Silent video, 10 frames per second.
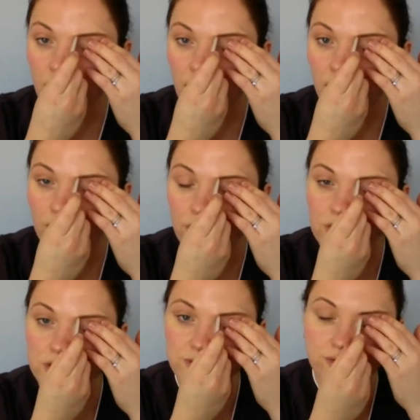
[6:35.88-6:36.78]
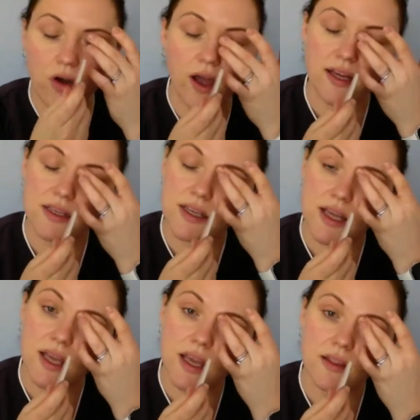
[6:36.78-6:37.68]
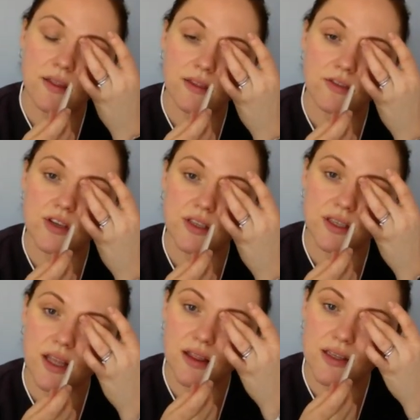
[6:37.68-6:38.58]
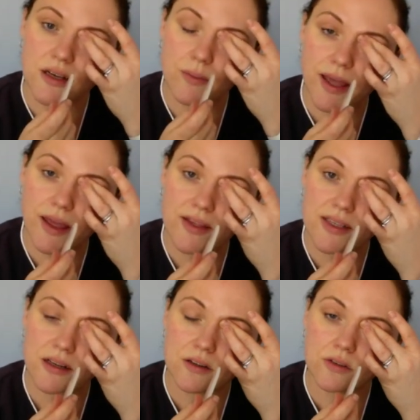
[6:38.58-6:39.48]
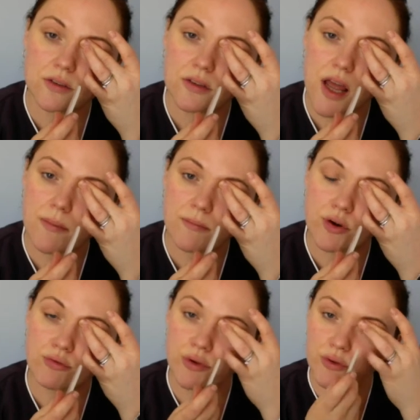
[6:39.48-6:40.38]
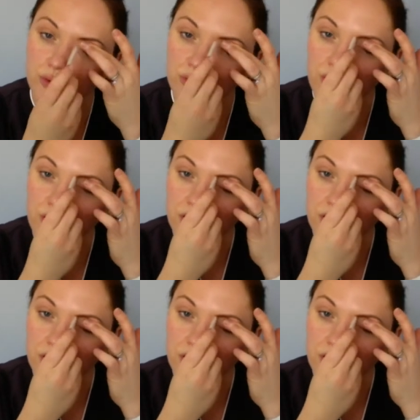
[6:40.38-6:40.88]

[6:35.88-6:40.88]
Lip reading: if you just find, just in this little bit here, there's a little groove.